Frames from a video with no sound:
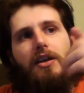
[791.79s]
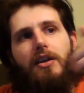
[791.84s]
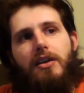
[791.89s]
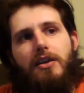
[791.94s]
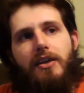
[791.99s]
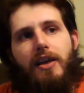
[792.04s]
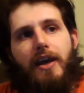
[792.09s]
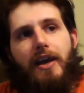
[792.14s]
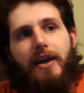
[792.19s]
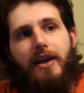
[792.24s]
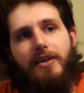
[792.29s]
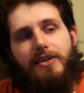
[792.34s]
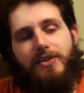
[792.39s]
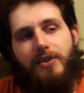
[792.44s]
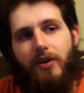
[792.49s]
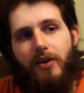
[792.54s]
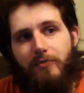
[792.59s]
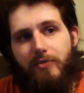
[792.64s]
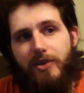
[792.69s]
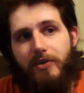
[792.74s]
yeah,
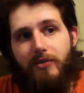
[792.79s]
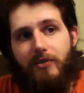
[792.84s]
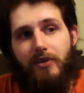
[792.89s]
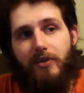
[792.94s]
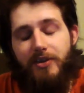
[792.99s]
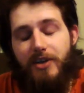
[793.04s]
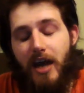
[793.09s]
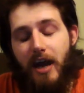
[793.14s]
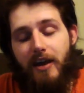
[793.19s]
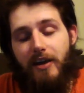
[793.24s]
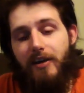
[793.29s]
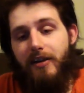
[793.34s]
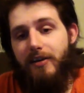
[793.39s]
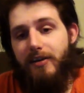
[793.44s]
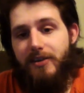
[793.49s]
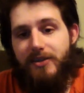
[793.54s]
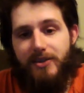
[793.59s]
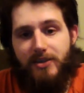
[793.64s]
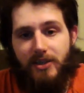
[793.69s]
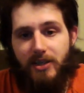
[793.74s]
so I've been tired
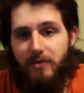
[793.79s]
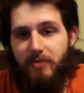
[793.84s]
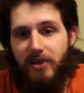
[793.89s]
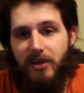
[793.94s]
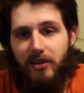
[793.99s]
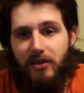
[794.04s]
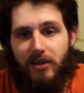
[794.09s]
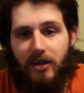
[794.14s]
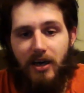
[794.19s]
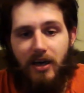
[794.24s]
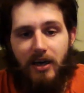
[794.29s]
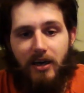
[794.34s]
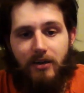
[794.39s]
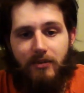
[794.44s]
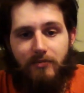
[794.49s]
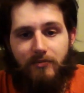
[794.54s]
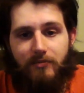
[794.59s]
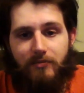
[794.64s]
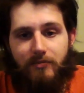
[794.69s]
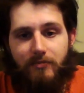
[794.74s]
and sleeping a lot
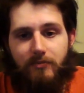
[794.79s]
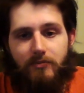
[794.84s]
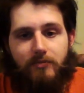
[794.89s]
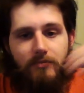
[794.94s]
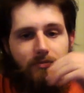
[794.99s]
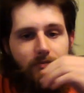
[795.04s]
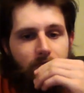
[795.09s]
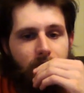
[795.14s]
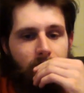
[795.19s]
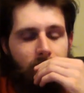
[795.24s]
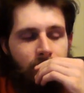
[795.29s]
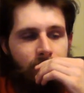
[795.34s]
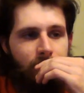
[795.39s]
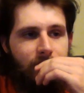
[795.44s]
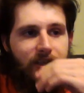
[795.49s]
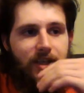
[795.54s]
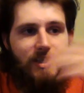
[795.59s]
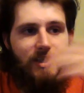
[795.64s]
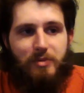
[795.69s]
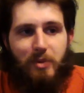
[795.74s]

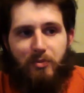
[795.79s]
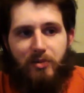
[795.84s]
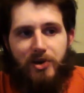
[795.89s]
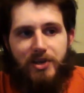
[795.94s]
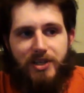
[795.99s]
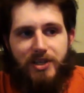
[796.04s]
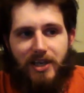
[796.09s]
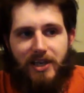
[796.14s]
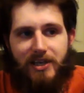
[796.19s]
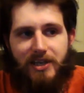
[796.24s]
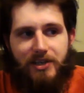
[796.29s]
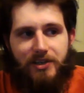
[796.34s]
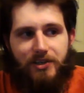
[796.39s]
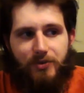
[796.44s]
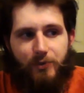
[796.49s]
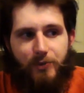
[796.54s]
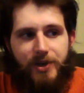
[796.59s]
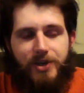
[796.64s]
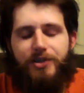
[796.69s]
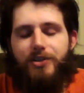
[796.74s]
because I'm a person, I need to
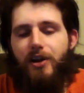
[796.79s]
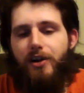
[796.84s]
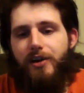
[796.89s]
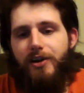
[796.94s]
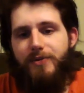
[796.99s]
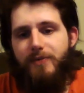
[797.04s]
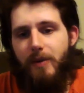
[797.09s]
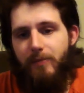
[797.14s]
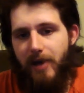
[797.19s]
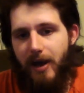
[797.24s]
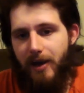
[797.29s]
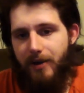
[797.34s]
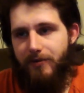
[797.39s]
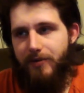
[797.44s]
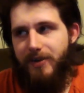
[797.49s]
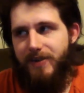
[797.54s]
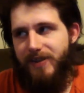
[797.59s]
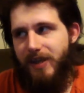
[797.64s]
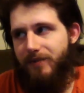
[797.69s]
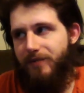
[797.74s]
recharge my
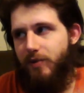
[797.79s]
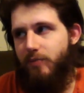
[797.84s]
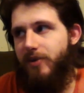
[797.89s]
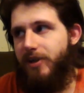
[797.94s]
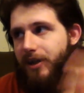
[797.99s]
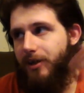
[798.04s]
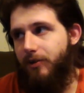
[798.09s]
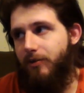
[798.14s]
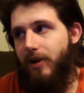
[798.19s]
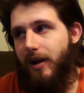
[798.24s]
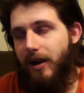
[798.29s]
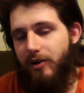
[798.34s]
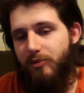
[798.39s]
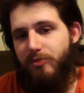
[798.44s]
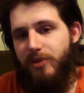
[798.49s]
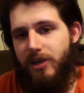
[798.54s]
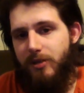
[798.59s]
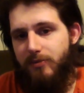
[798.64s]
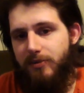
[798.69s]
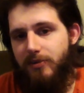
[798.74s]
batteries after being around
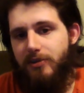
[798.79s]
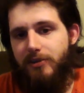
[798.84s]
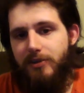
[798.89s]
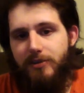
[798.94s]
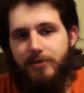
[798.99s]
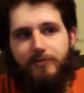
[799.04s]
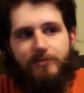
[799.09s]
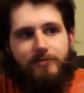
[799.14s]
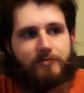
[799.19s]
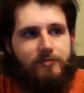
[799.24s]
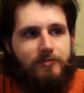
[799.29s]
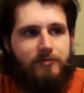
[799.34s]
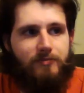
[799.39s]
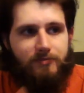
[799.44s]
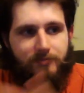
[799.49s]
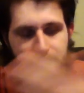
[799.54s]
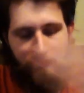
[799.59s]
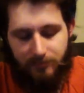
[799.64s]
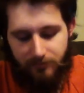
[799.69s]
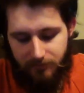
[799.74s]
people, and
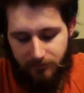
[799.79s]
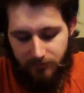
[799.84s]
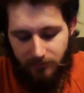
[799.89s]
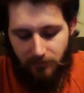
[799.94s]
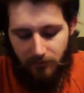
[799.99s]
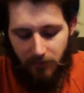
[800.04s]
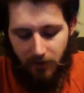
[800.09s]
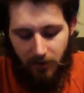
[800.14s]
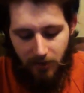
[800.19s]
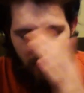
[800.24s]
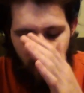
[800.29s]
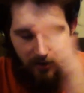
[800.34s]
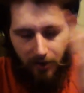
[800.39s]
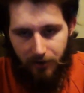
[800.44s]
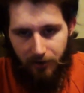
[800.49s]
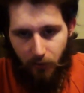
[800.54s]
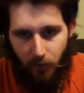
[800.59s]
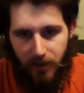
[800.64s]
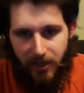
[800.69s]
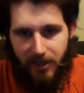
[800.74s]
on
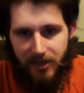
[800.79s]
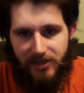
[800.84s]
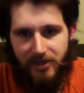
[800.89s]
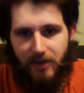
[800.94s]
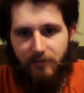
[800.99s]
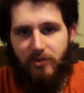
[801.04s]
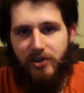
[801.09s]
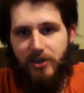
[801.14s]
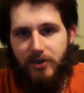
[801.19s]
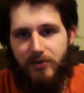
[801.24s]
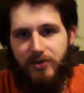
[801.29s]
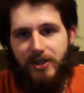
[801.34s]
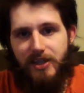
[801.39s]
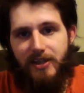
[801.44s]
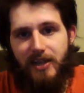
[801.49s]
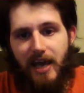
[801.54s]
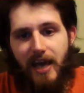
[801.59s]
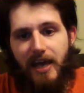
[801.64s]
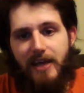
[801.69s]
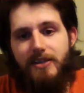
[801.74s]
the weekends I've been using
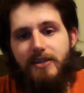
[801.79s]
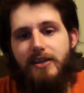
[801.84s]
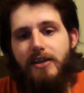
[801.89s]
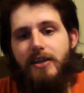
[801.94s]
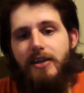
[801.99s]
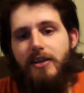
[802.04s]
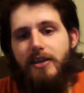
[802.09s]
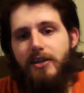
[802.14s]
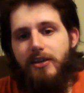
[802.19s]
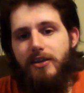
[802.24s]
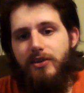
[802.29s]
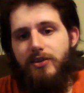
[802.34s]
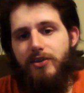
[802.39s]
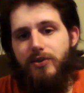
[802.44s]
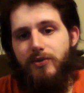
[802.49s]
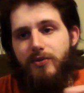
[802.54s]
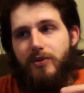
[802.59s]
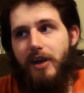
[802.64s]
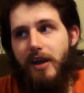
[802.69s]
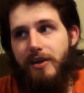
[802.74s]
that
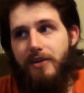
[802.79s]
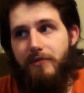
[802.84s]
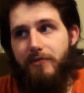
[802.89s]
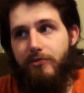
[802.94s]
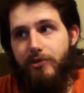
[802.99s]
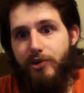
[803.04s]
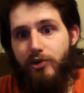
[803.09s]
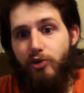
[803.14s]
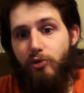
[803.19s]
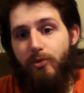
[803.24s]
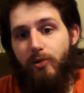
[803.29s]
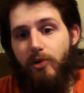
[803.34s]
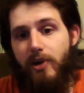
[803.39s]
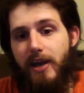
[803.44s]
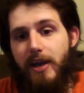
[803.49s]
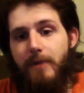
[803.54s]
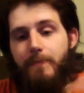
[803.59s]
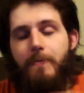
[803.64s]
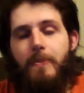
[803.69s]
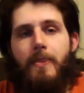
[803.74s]
to kind of recuperate.